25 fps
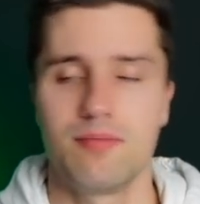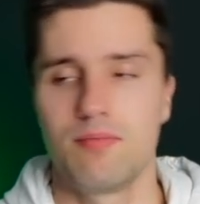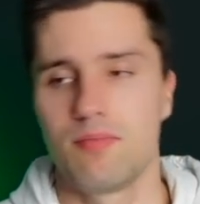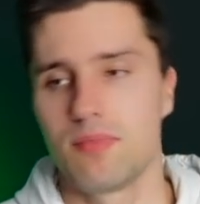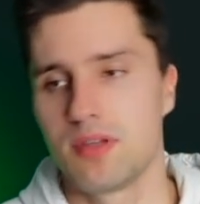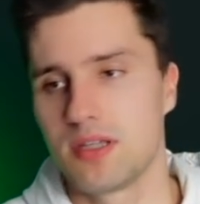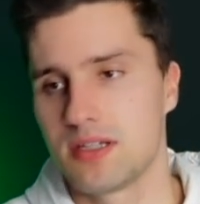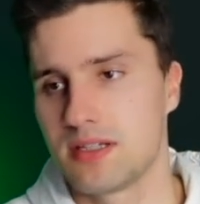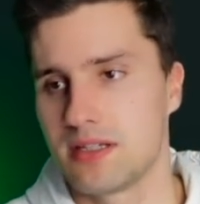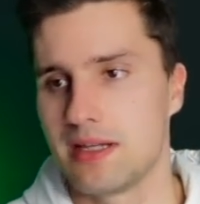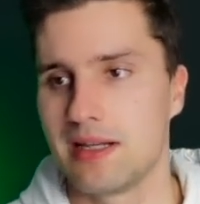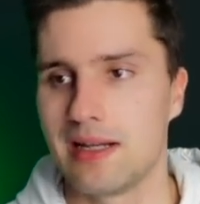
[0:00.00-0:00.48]

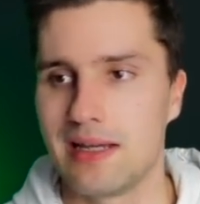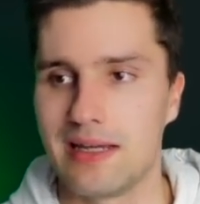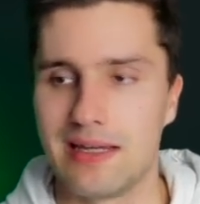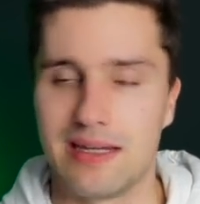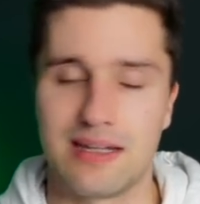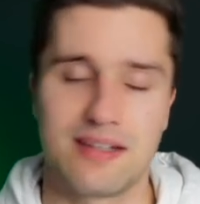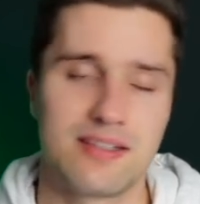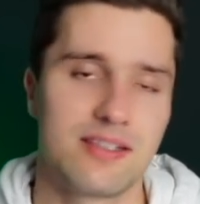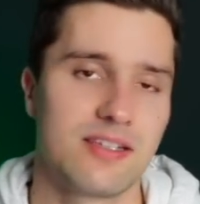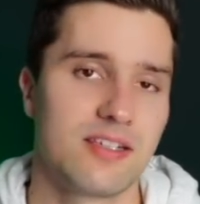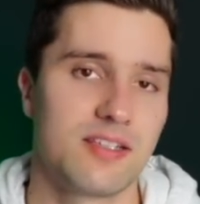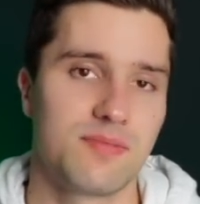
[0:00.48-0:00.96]
this delay
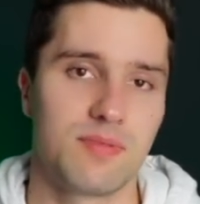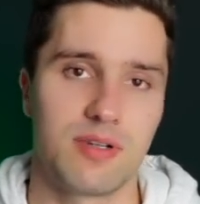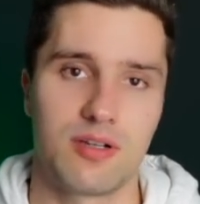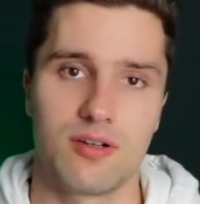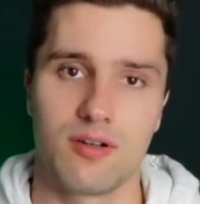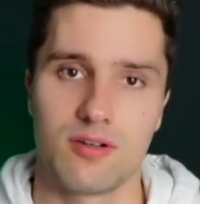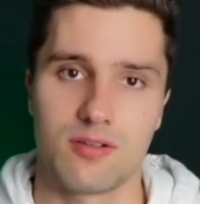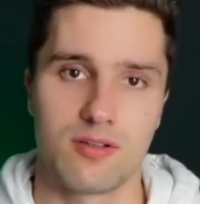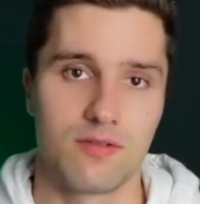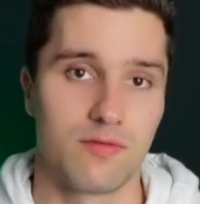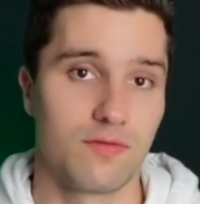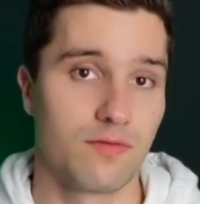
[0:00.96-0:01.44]
exists
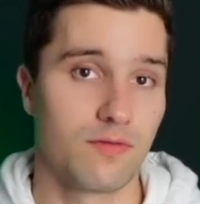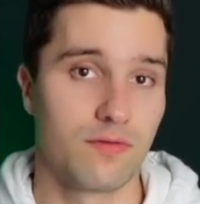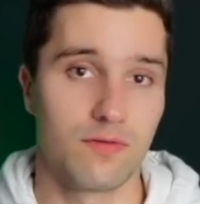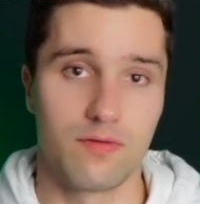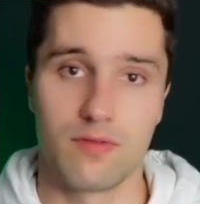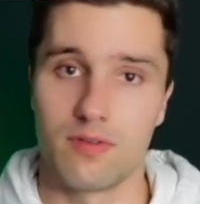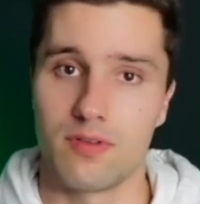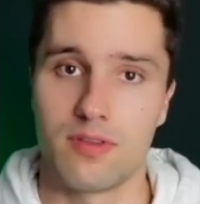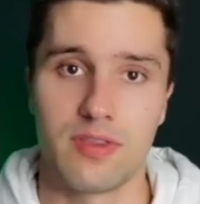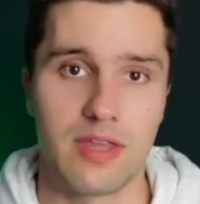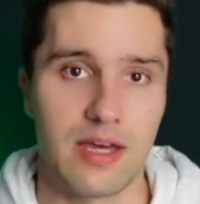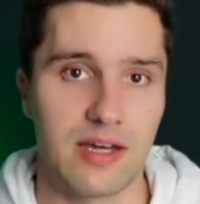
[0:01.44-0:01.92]
because of
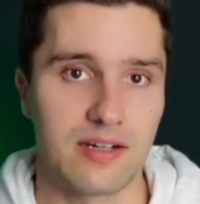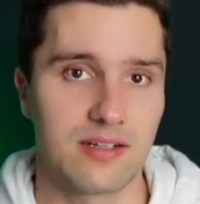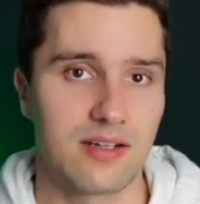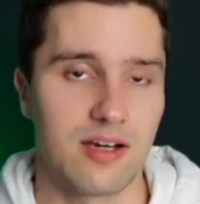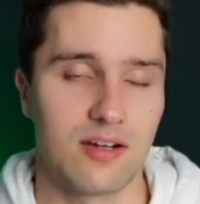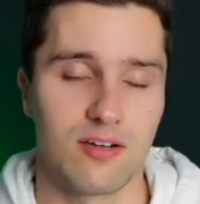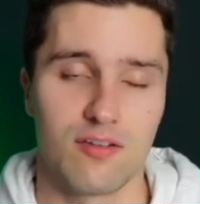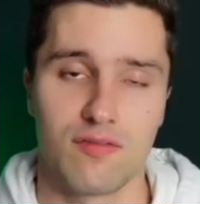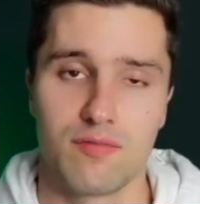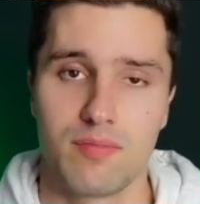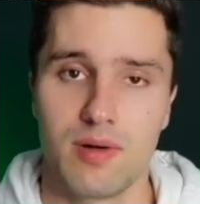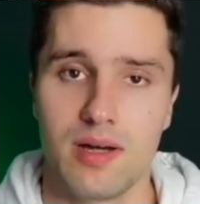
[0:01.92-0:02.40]
that
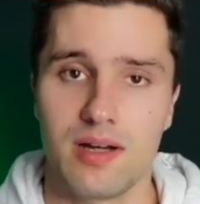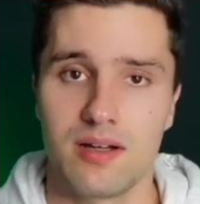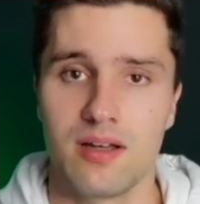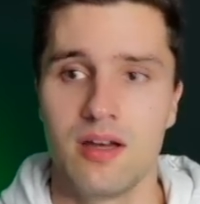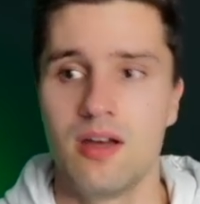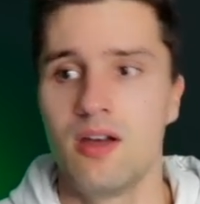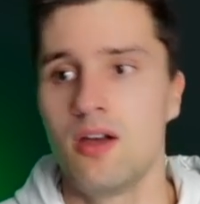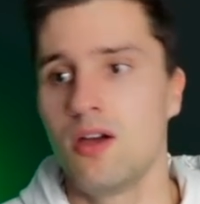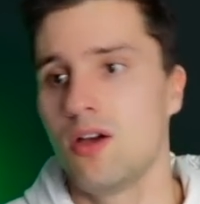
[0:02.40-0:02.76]
kind of bug